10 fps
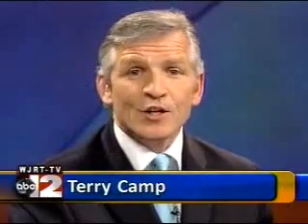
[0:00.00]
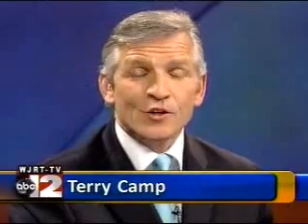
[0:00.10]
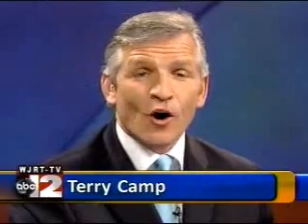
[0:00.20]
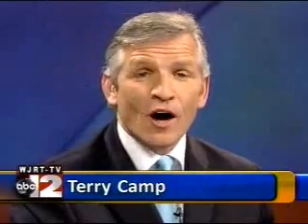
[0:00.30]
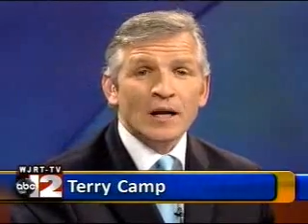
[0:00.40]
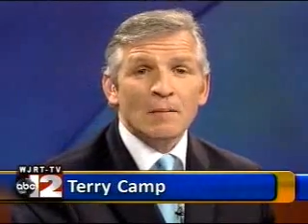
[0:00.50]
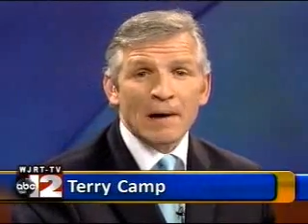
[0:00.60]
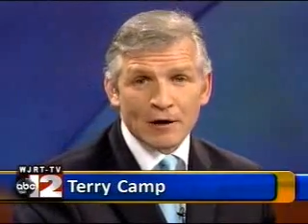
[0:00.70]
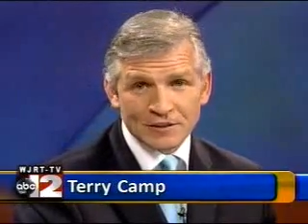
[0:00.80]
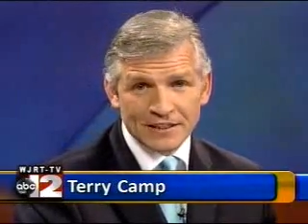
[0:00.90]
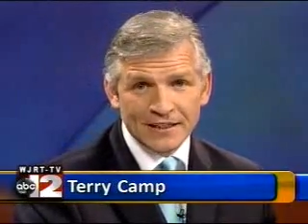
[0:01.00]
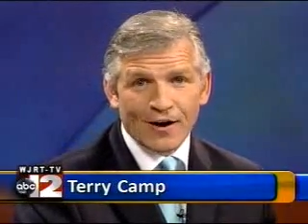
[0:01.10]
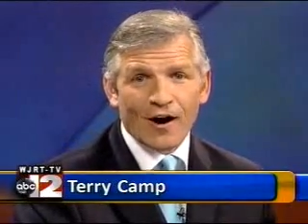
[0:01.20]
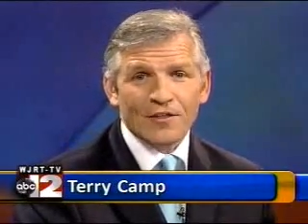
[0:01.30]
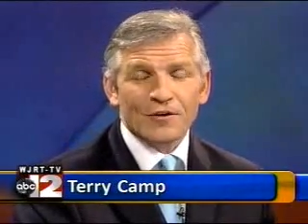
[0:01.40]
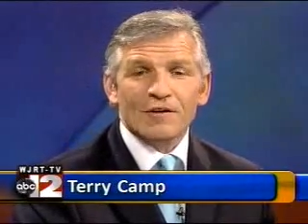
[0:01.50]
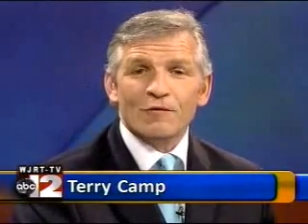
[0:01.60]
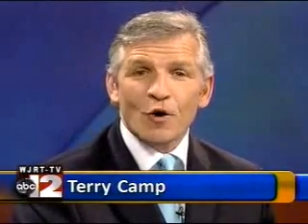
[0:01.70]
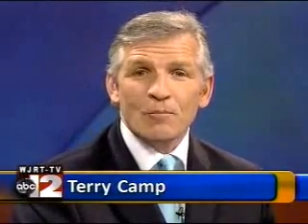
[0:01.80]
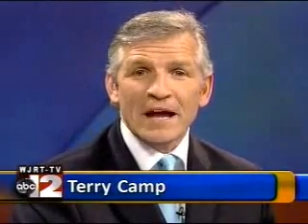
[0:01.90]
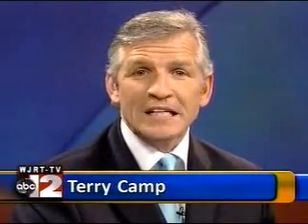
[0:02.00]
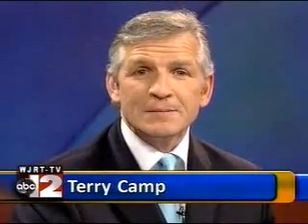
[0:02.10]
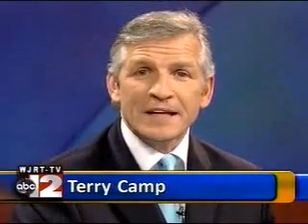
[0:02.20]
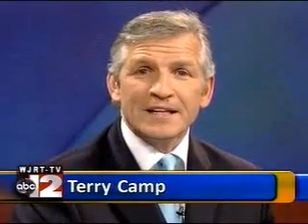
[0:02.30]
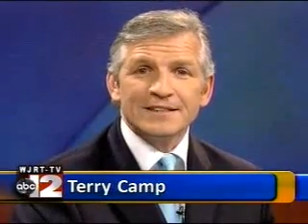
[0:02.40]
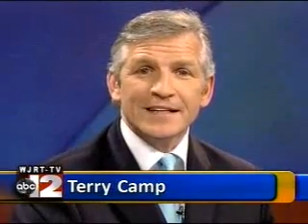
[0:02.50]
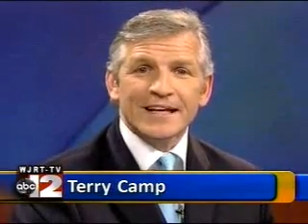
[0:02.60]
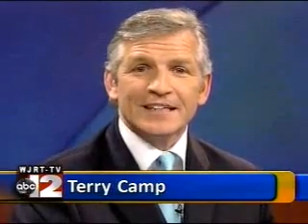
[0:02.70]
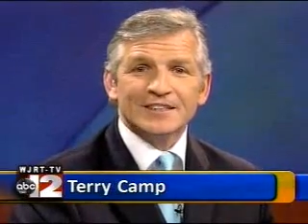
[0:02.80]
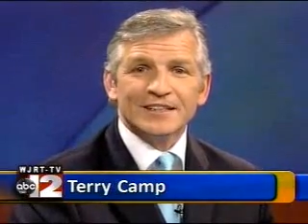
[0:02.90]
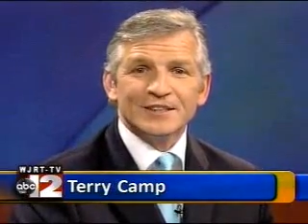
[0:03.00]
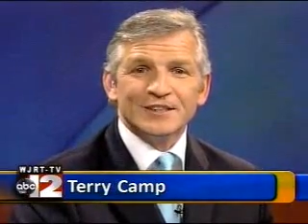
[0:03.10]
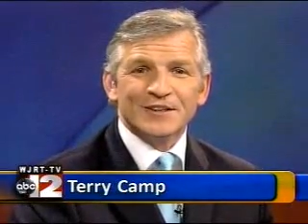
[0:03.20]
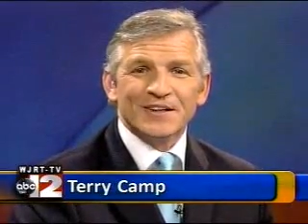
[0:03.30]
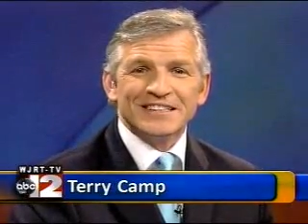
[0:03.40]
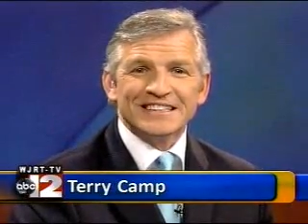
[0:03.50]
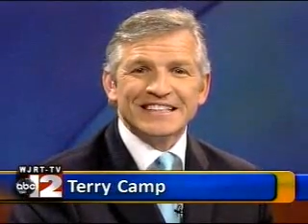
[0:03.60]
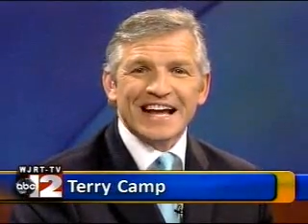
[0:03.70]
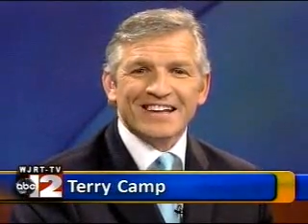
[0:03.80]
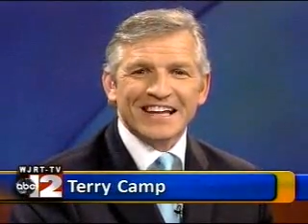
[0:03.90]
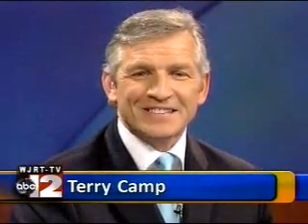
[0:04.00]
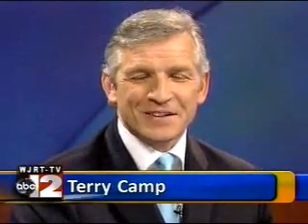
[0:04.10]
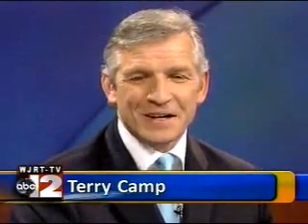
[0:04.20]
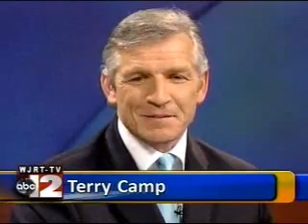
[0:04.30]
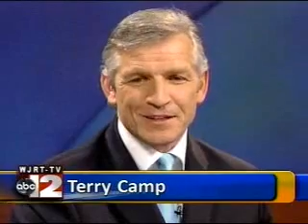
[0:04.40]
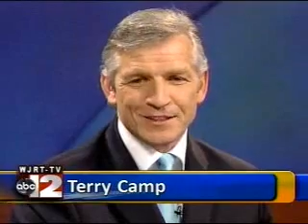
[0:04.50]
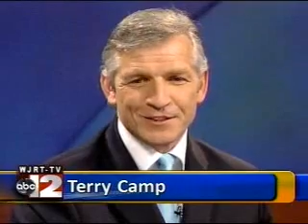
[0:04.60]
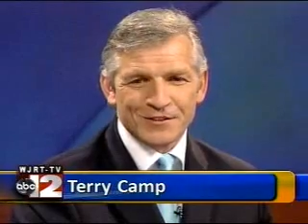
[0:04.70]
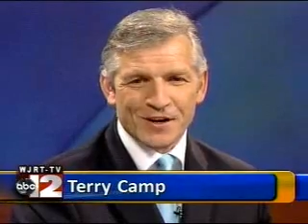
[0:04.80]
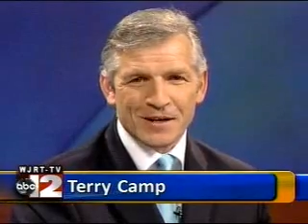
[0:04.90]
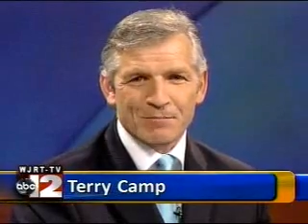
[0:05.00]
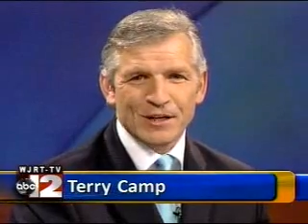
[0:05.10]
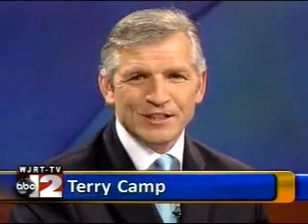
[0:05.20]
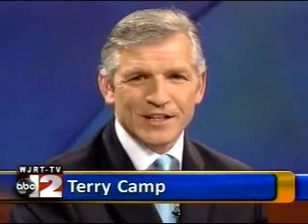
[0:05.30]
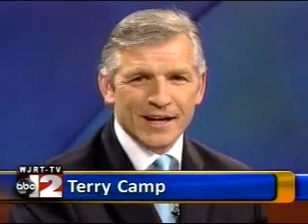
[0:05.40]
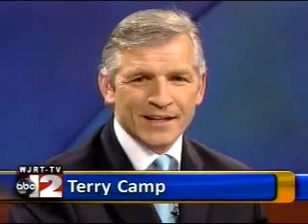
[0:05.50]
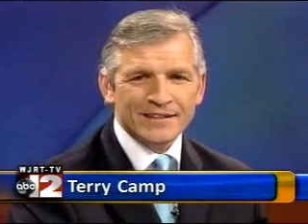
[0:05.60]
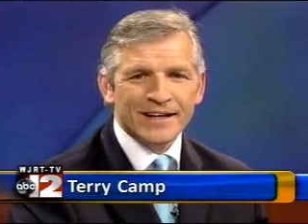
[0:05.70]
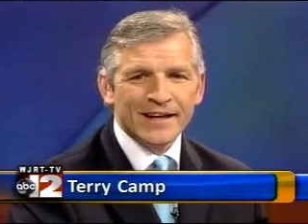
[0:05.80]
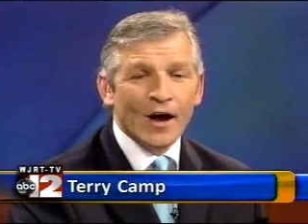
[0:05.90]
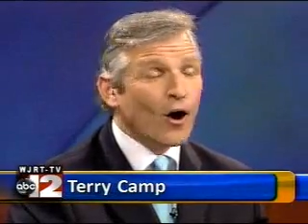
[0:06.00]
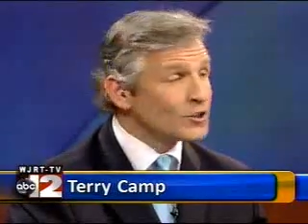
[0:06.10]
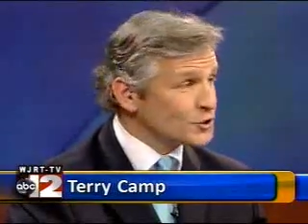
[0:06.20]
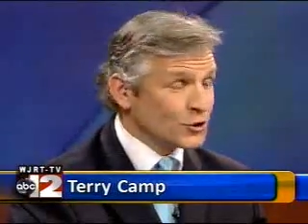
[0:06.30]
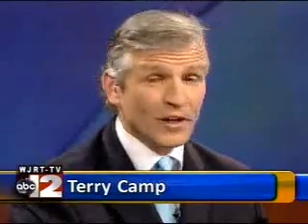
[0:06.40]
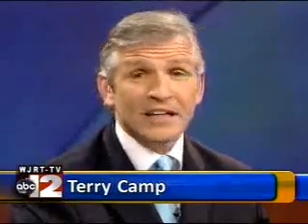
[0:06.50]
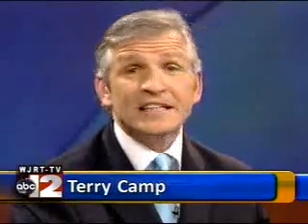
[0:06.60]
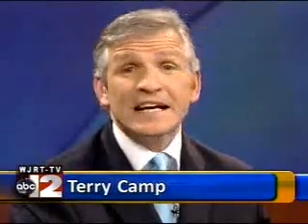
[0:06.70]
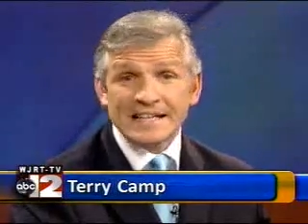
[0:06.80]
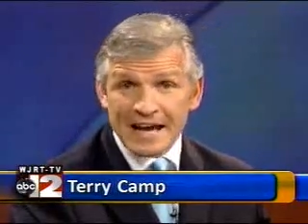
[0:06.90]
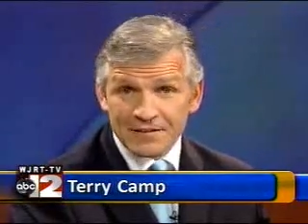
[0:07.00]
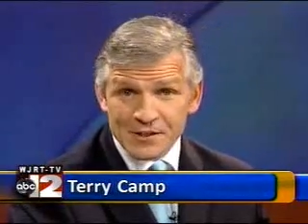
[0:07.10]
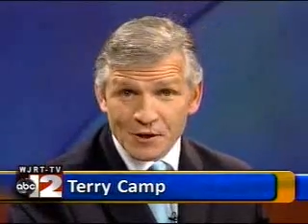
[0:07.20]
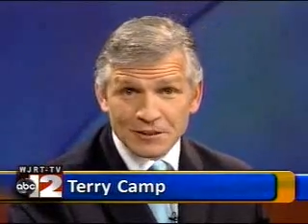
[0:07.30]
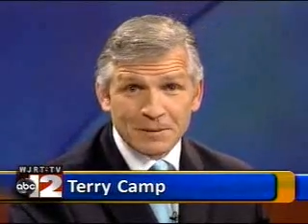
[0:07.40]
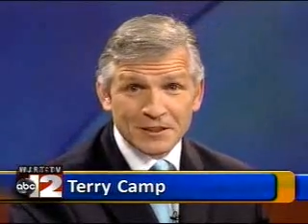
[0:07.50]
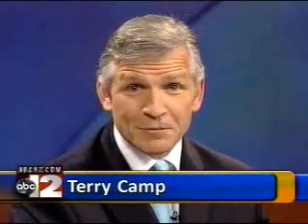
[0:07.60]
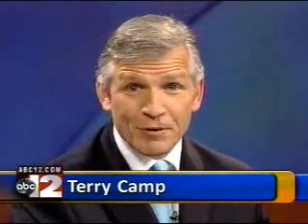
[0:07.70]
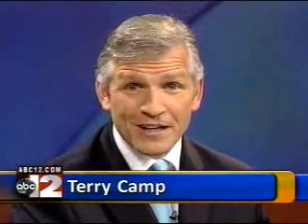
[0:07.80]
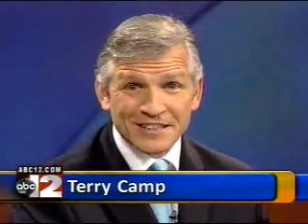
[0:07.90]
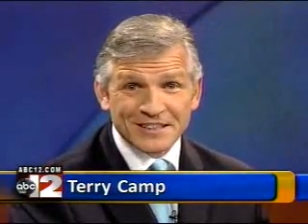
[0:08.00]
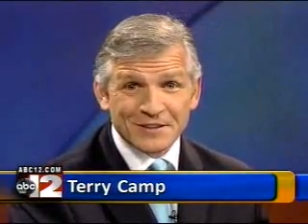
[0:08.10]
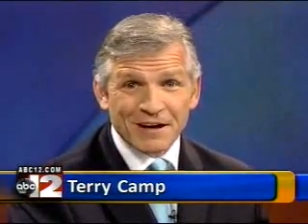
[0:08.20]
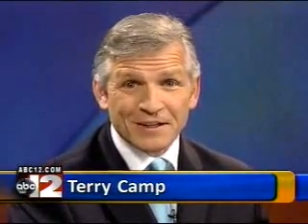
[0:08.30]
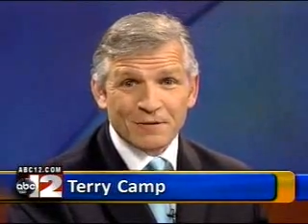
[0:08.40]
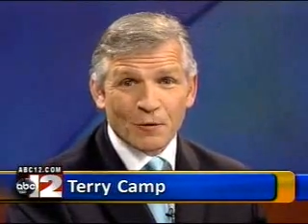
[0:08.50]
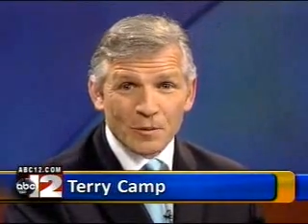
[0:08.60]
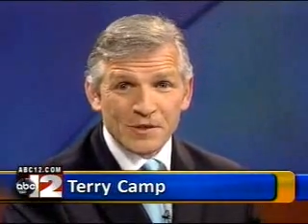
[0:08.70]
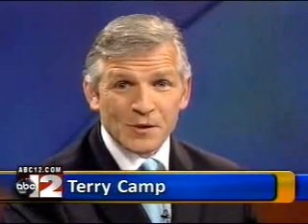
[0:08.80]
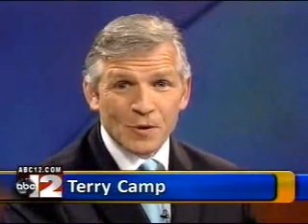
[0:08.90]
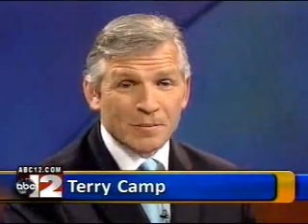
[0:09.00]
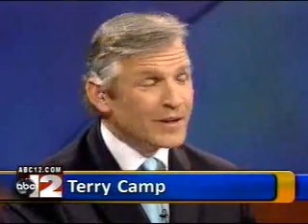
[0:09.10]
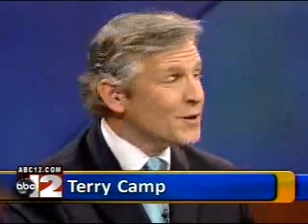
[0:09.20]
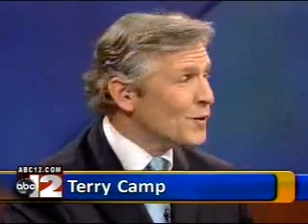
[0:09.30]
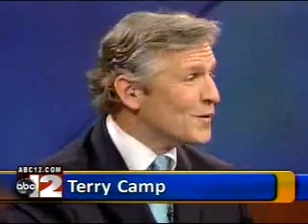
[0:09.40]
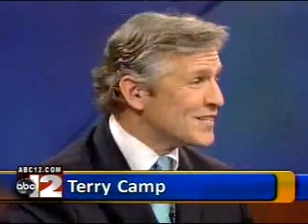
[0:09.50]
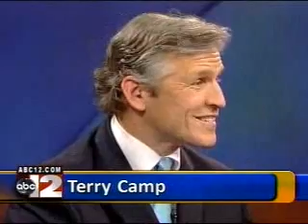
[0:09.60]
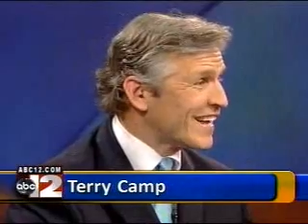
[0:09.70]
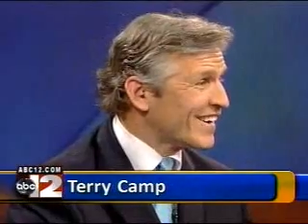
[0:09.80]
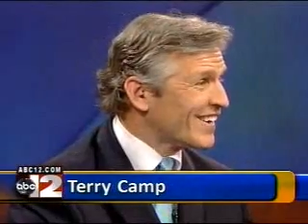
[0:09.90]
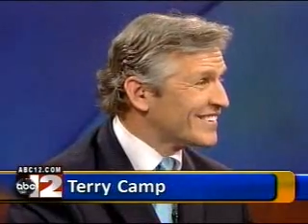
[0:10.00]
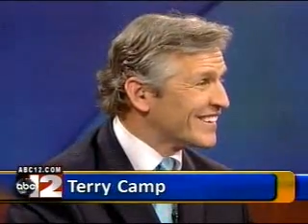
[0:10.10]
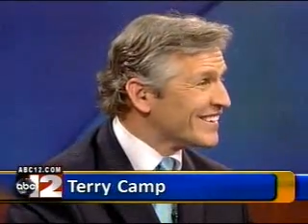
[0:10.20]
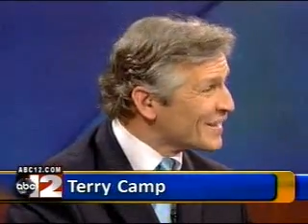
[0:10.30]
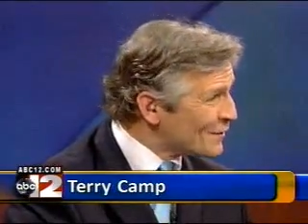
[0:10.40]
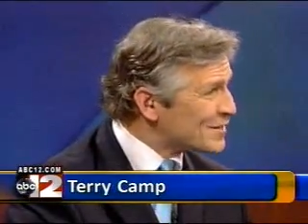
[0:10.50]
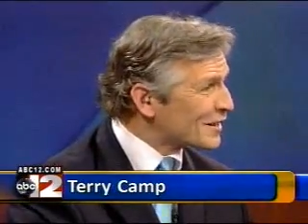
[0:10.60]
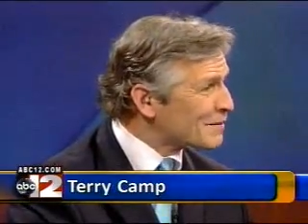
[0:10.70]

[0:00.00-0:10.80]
Dawn Bause, author of Romance Begins in the Kitchen. She joins us now. Thanks for coming on the show, Dawn. Appreciate it. Also joining us, Taffy Jones, Special Projects Director for Women to Women, who we just had on. We talked